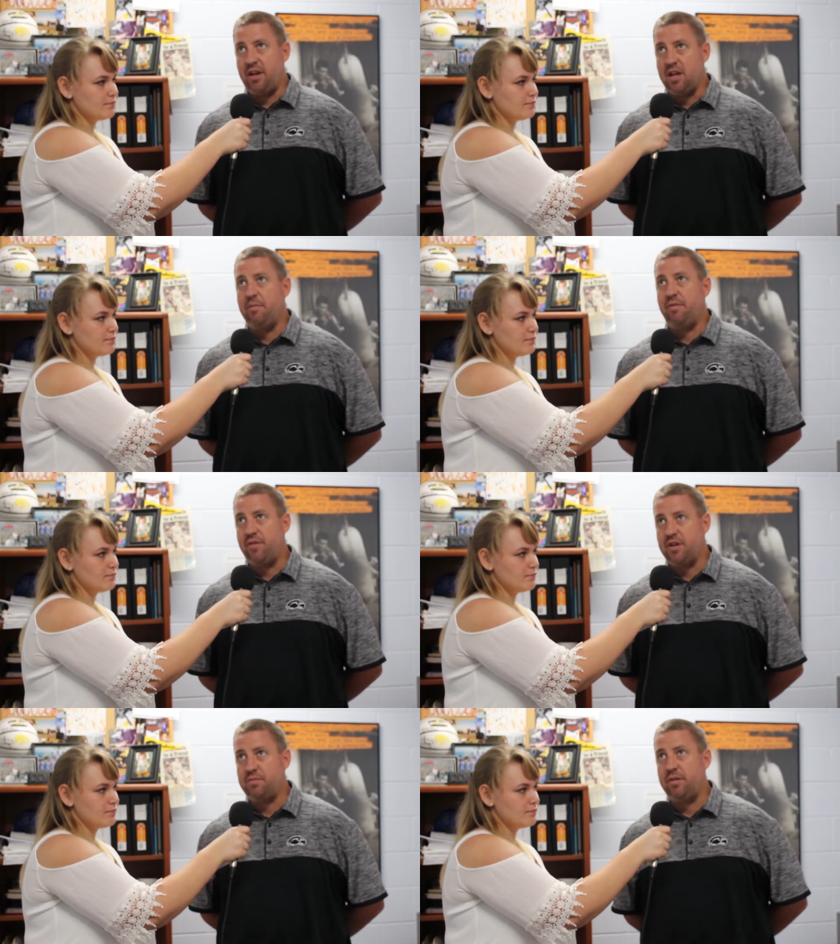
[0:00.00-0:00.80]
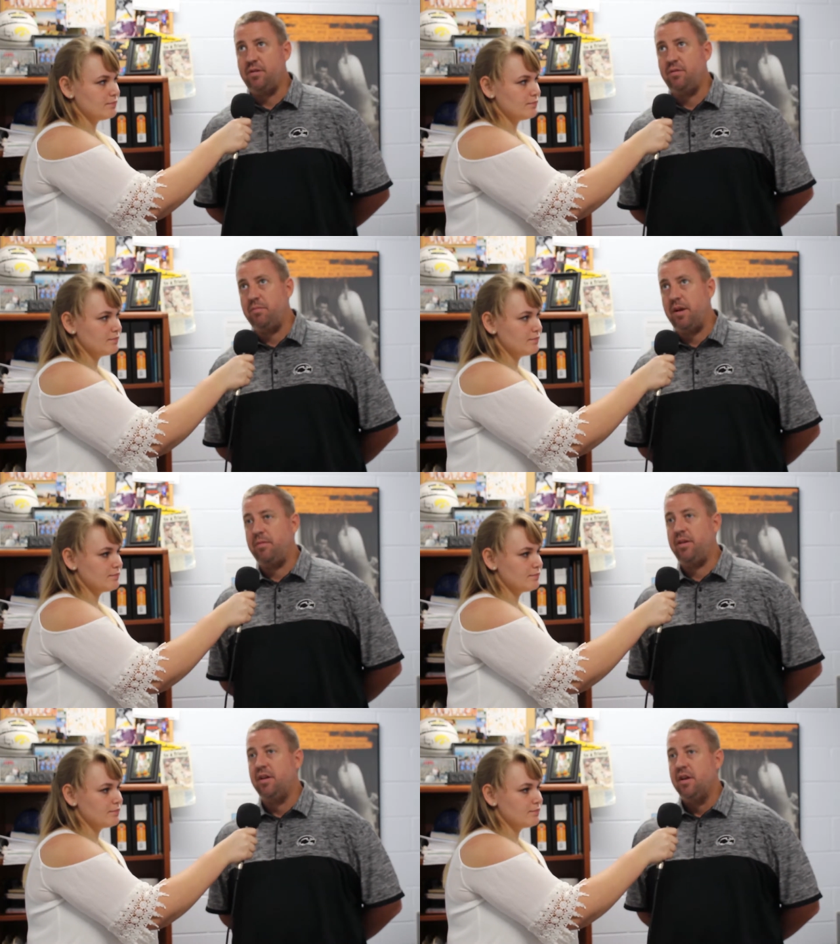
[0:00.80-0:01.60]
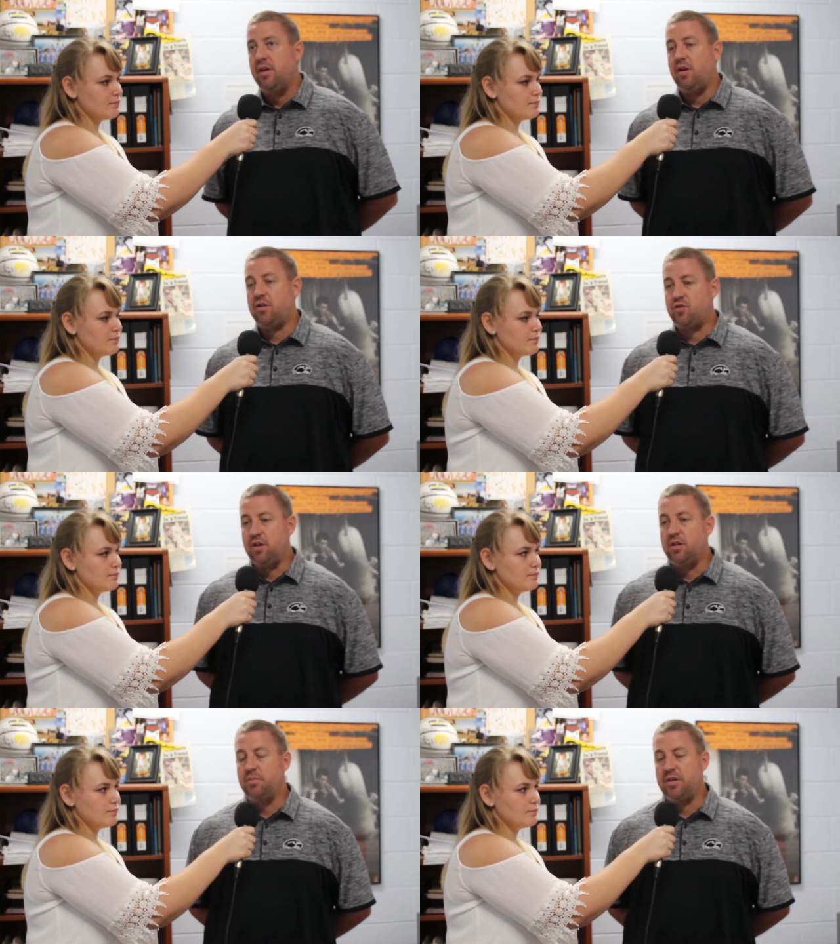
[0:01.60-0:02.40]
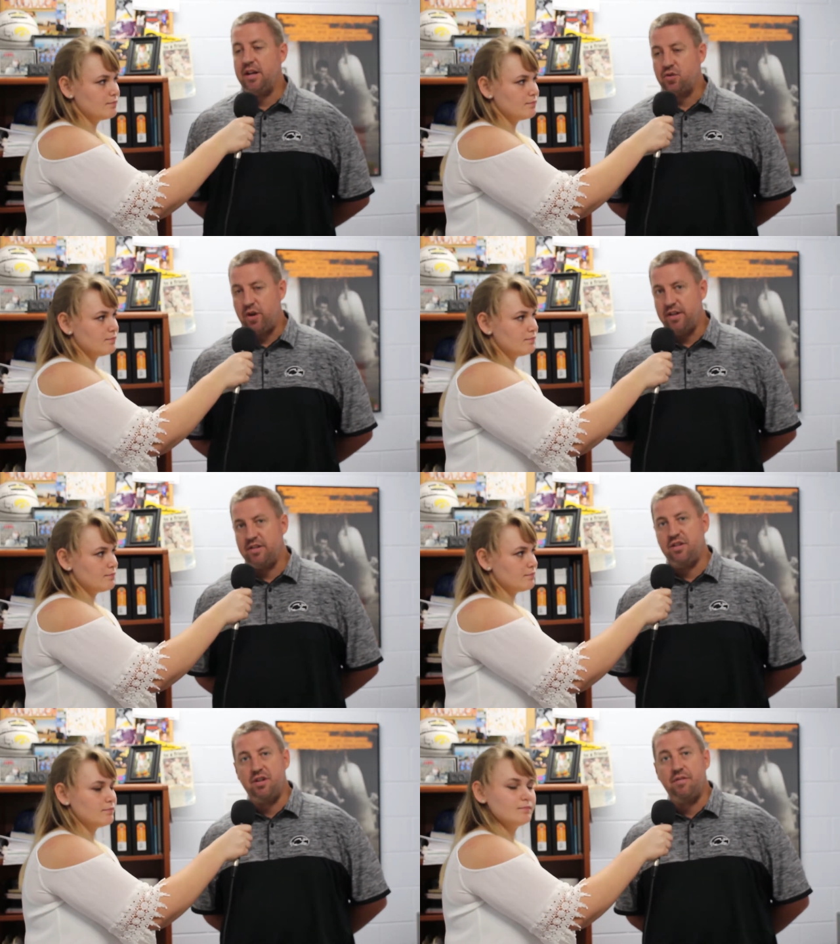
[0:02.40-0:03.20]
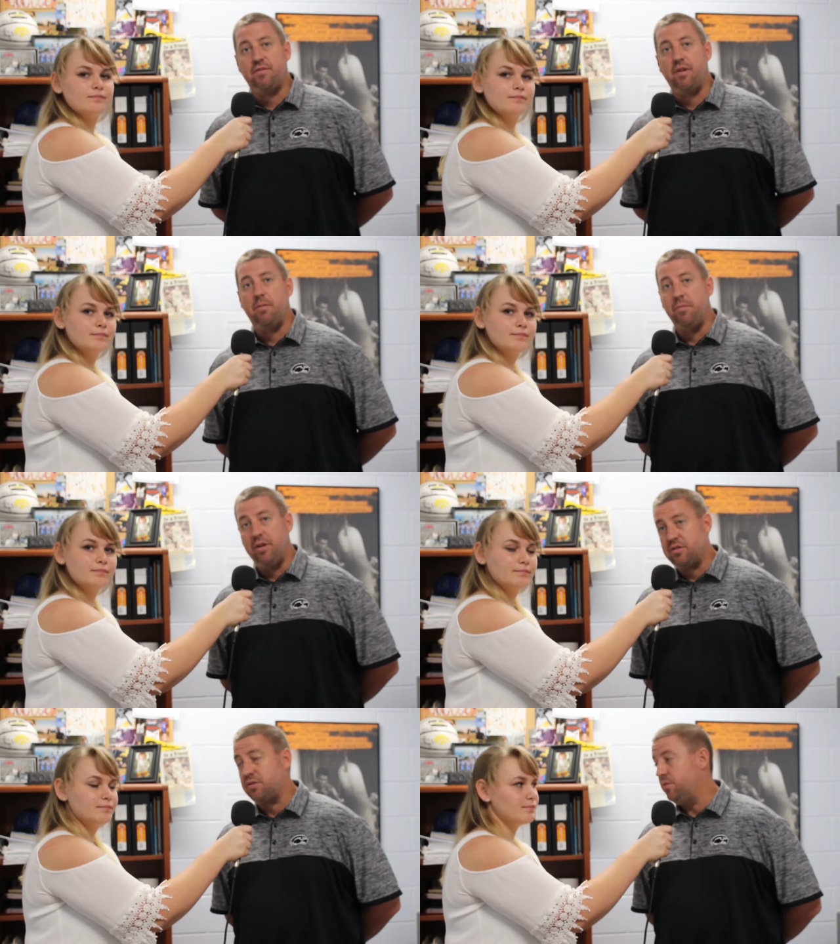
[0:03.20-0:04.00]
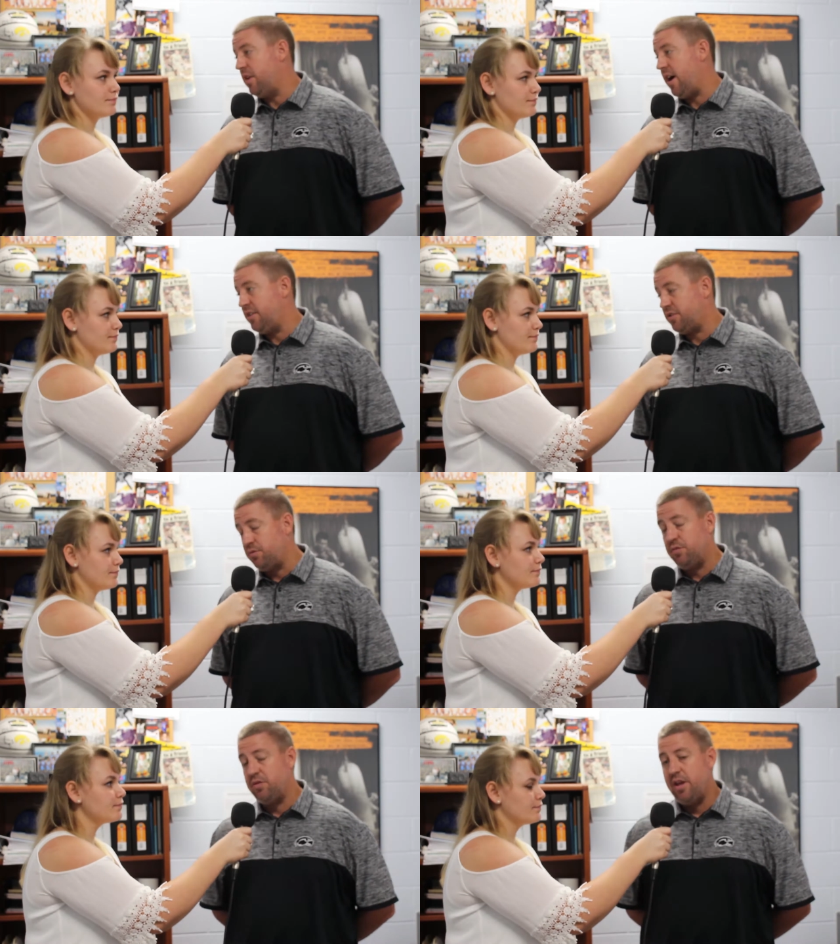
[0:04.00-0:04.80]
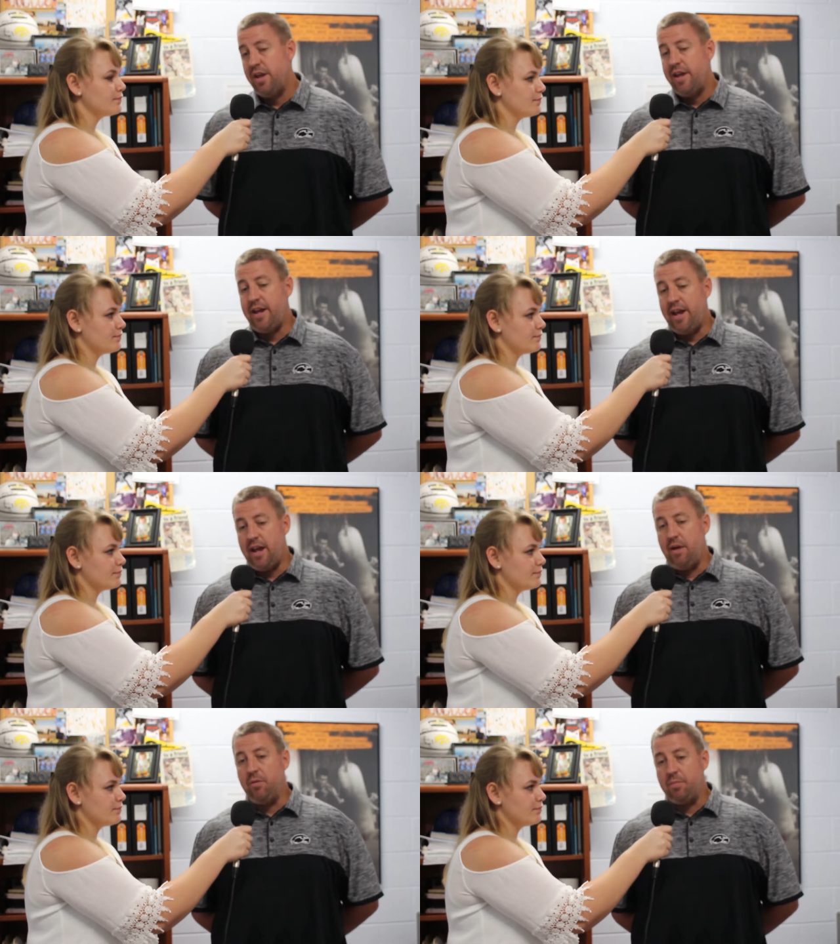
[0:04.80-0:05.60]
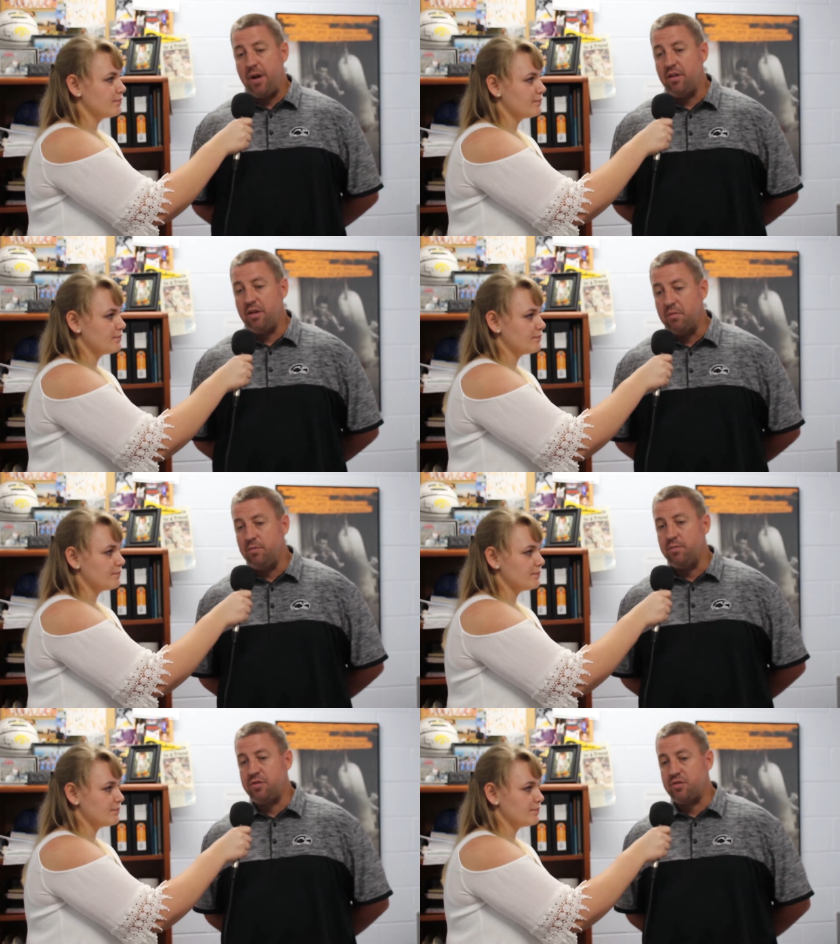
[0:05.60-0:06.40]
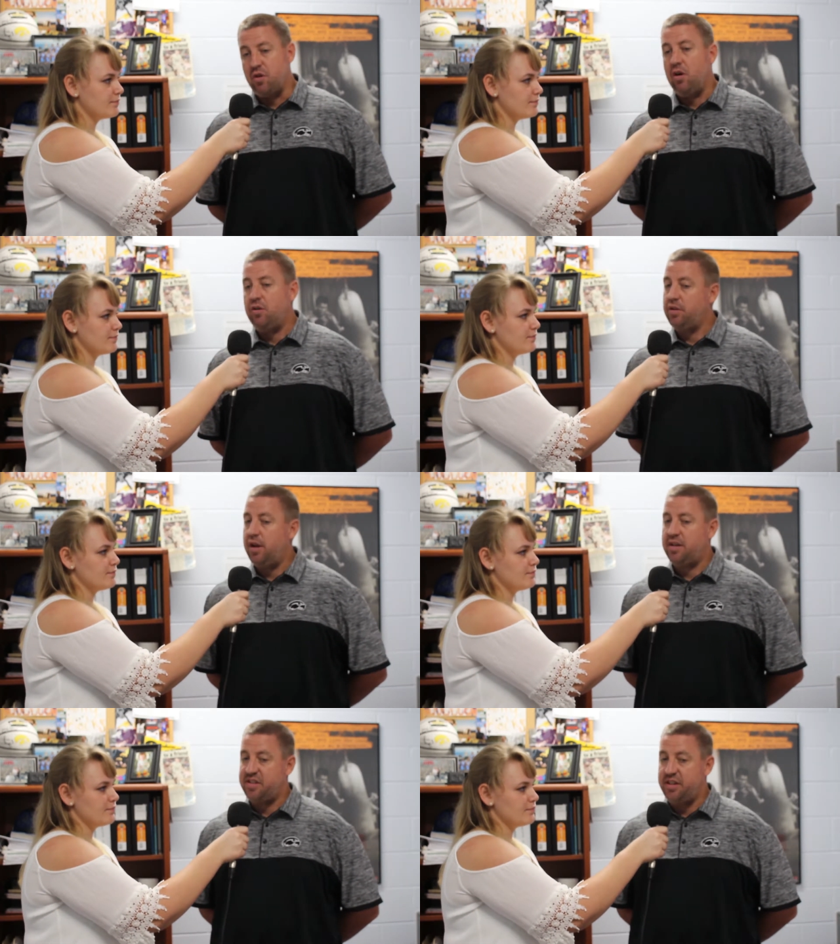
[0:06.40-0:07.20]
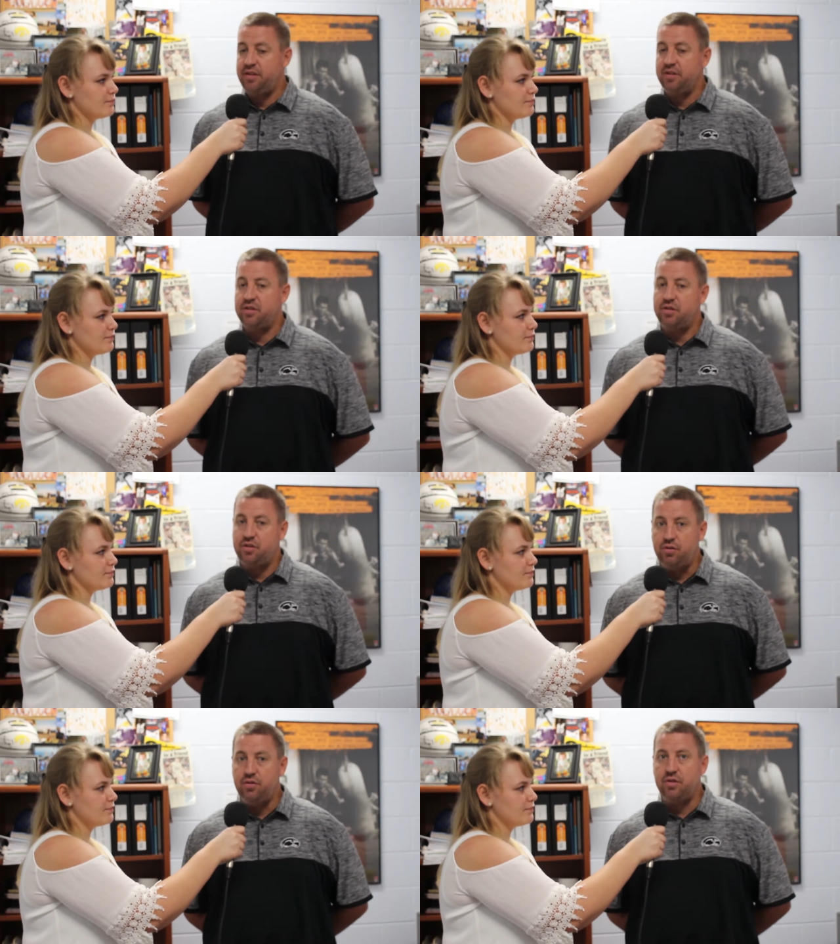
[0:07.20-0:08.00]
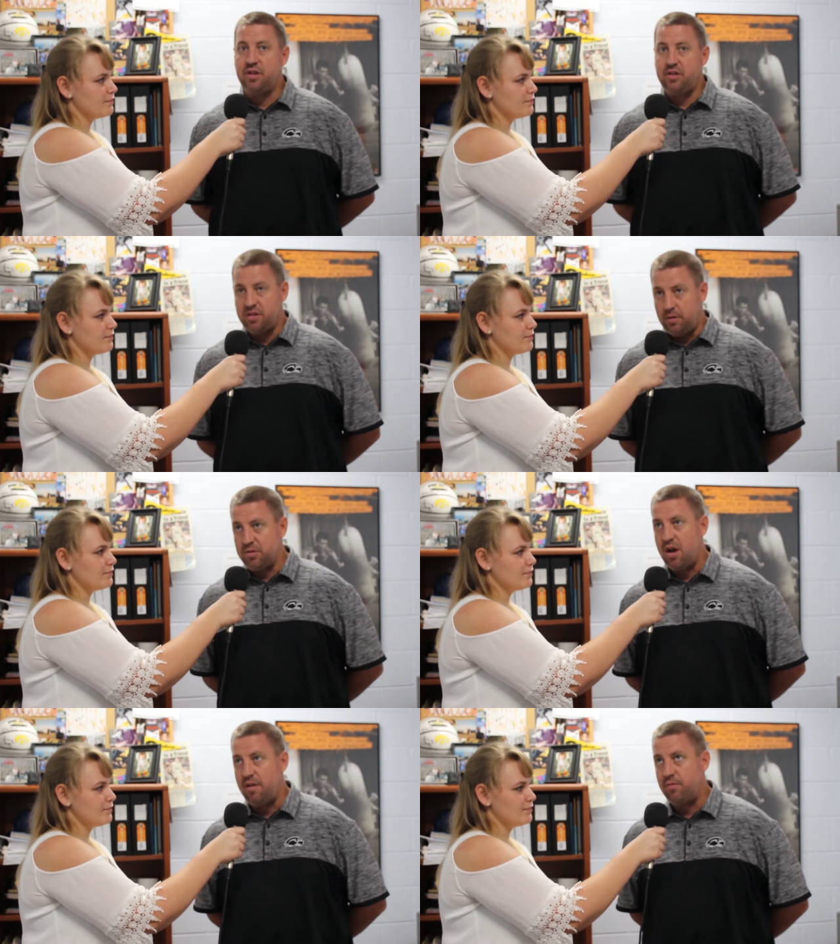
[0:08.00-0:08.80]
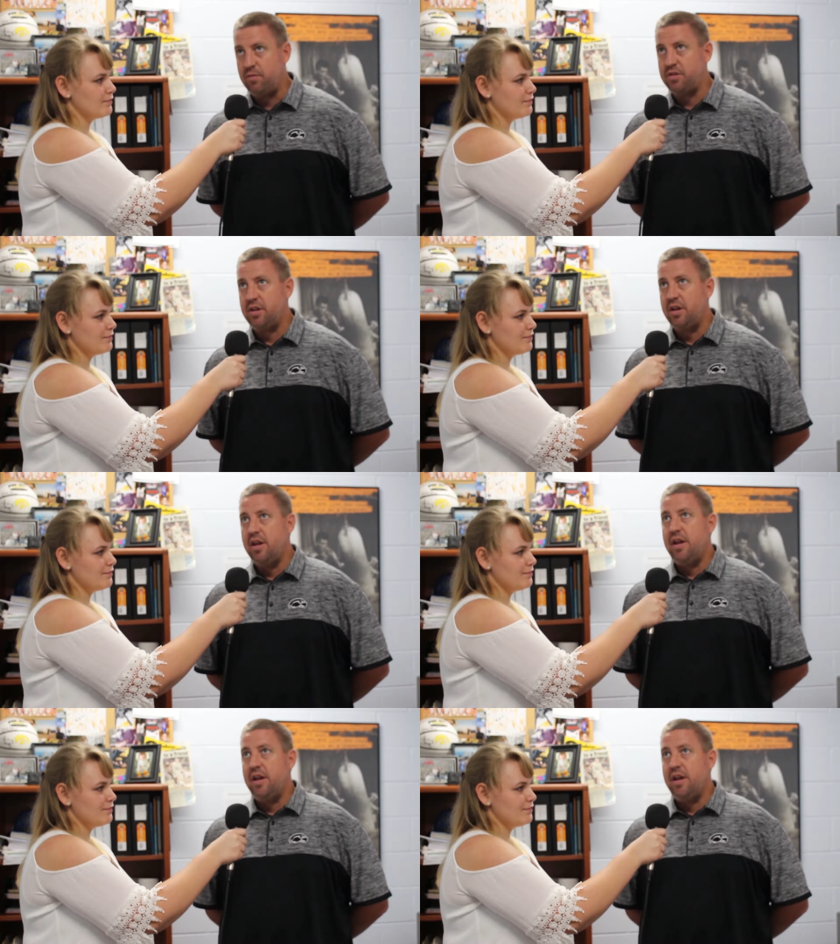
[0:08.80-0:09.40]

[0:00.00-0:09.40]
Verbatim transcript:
Speaker 1: incoming freshmen who maybe are struggling with that transition from middle school to high school, and we pair them up with strong uh, seniors and juniors and some sophomores,